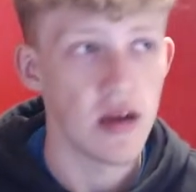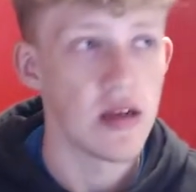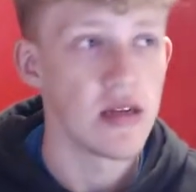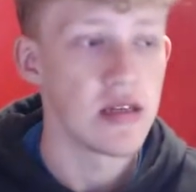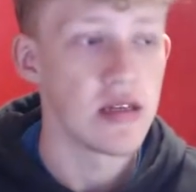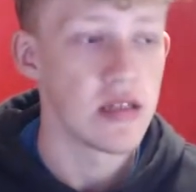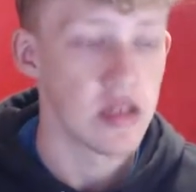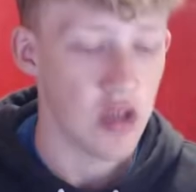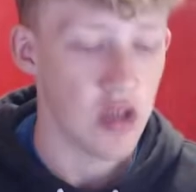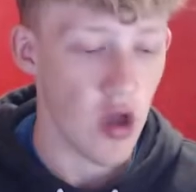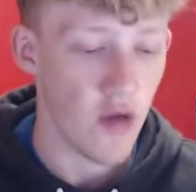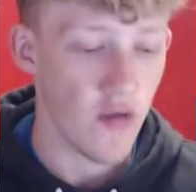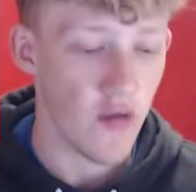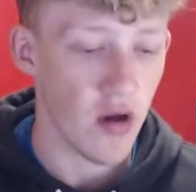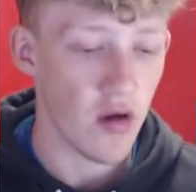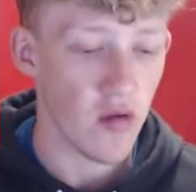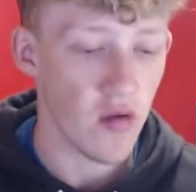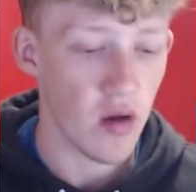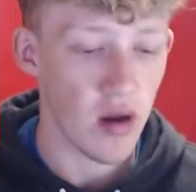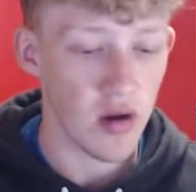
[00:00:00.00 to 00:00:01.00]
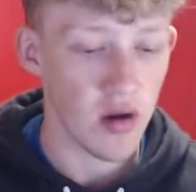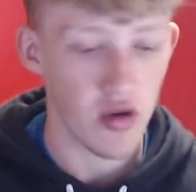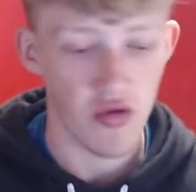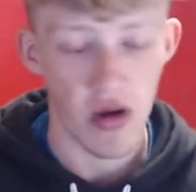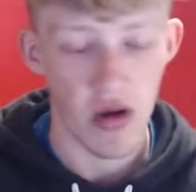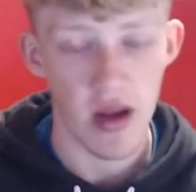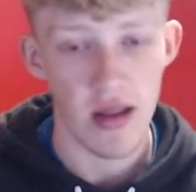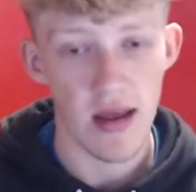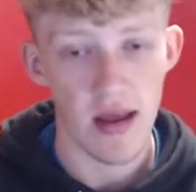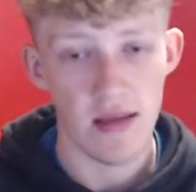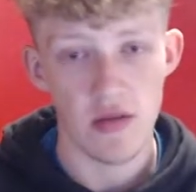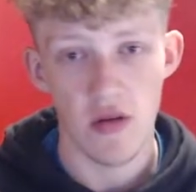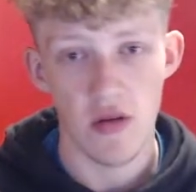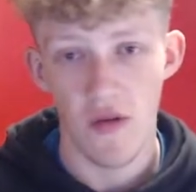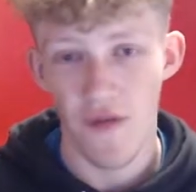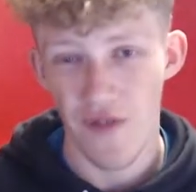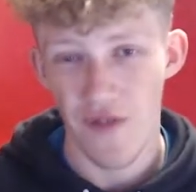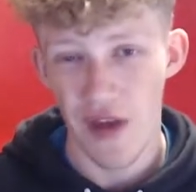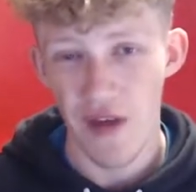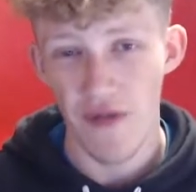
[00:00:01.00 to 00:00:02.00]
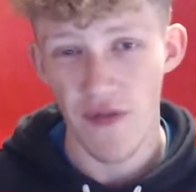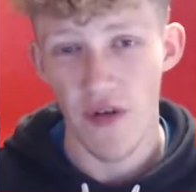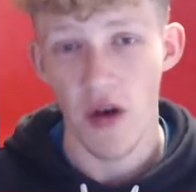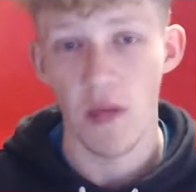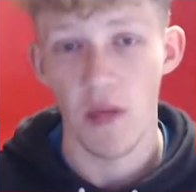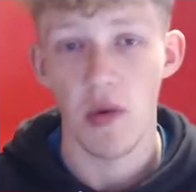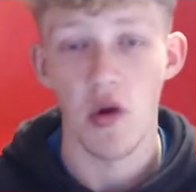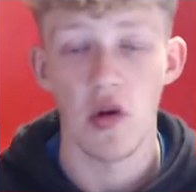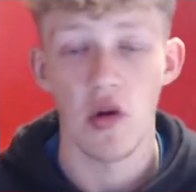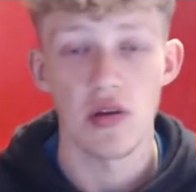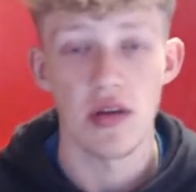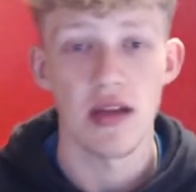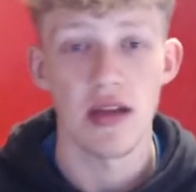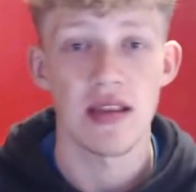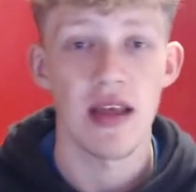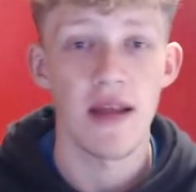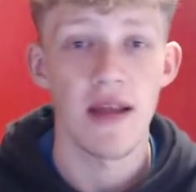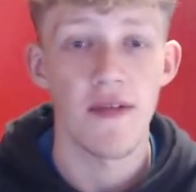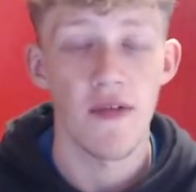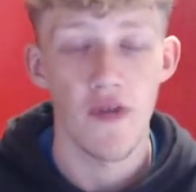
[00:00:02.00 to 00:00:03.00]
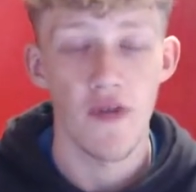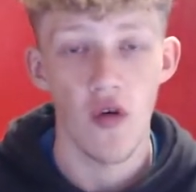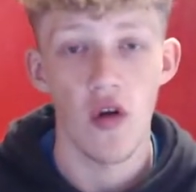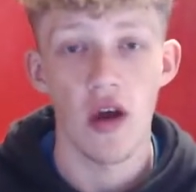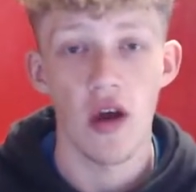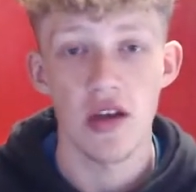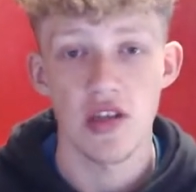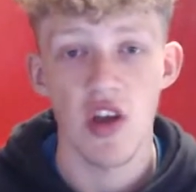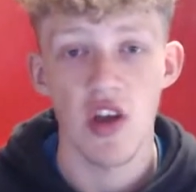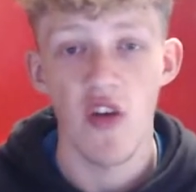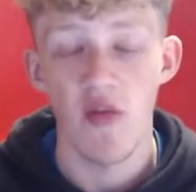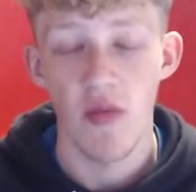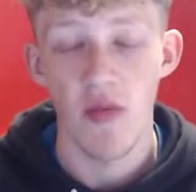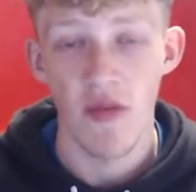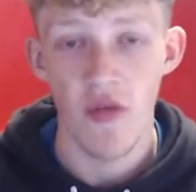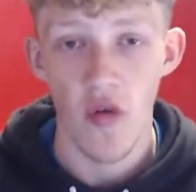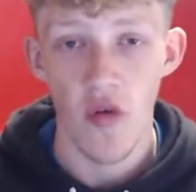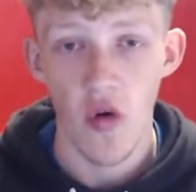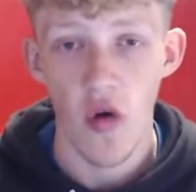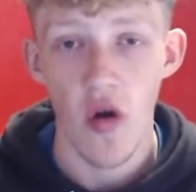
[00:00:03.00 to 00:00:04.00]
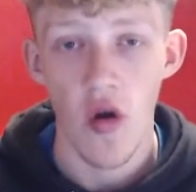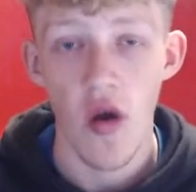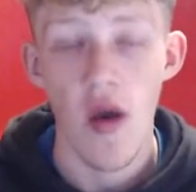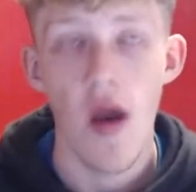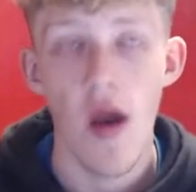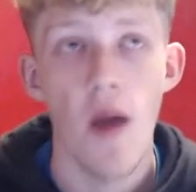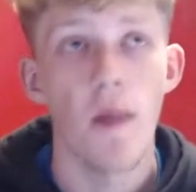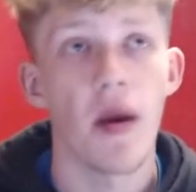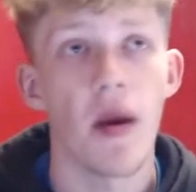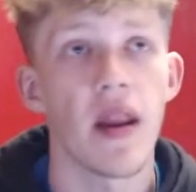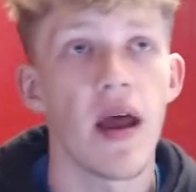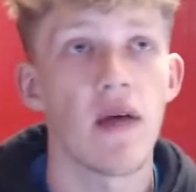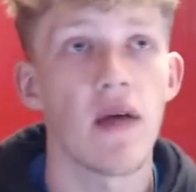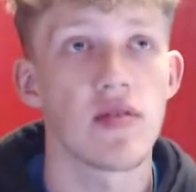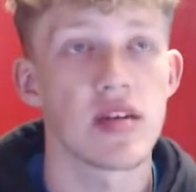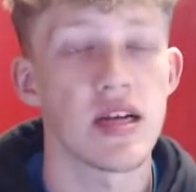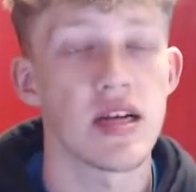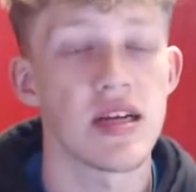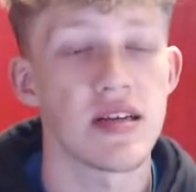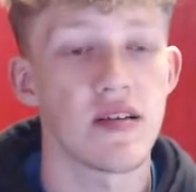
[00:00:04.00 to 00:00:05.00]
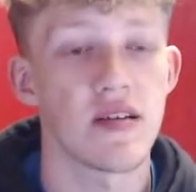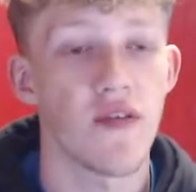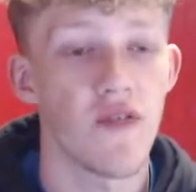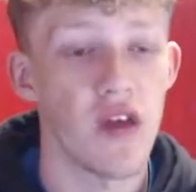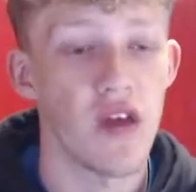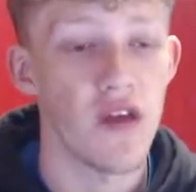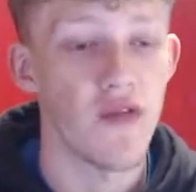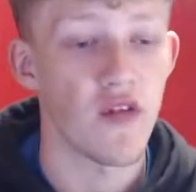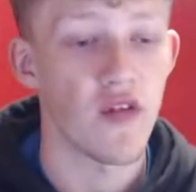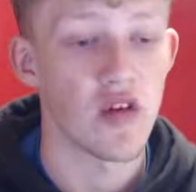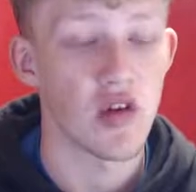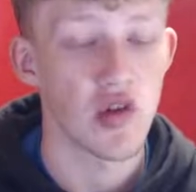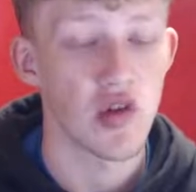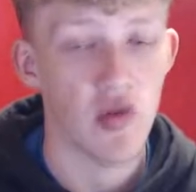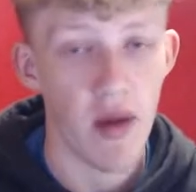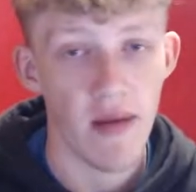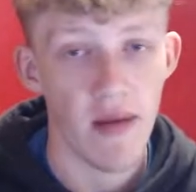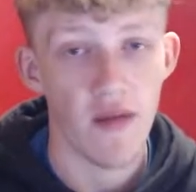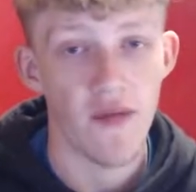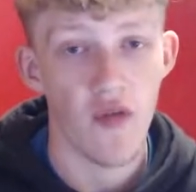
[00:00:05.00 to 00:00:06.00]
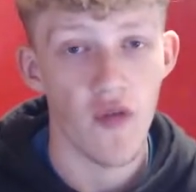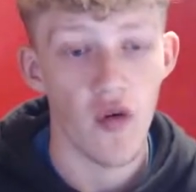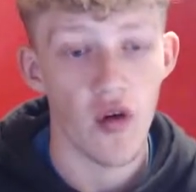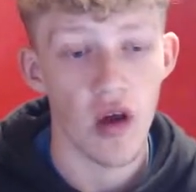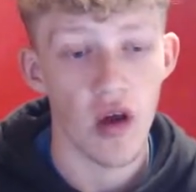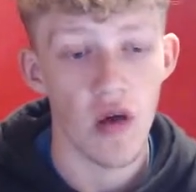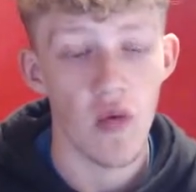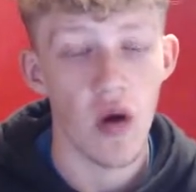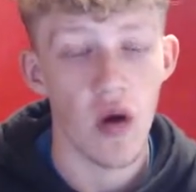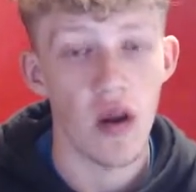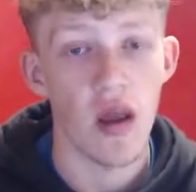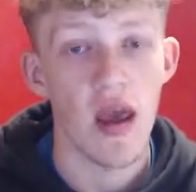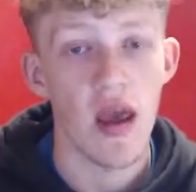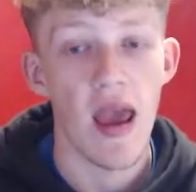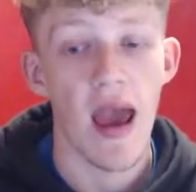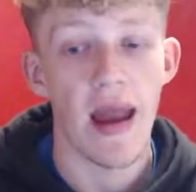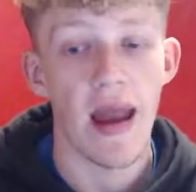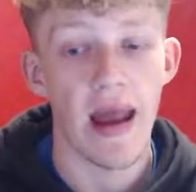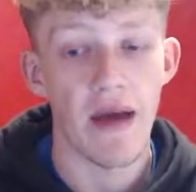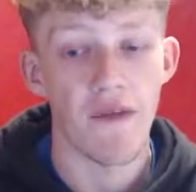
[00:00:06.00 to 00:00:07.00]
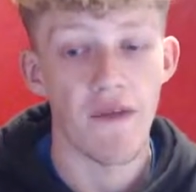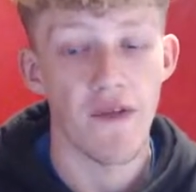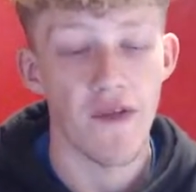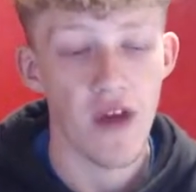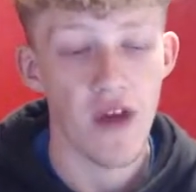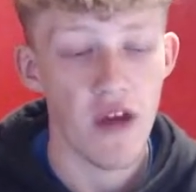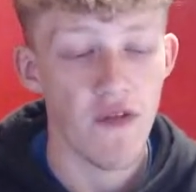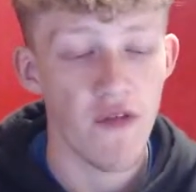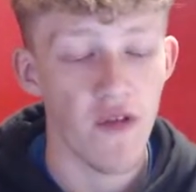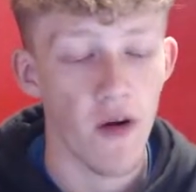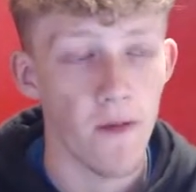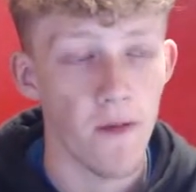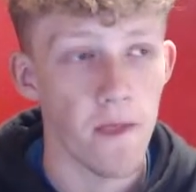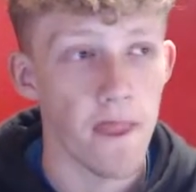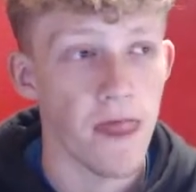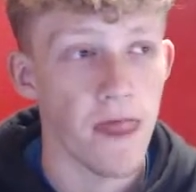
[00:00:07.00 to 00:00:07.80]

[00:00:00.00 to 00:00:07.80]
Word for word: server and create that to FIFA because I did have a Fortnite server before, but now I'm gonna change that to FIFA. So scrap the Fortnite one and have FIFA.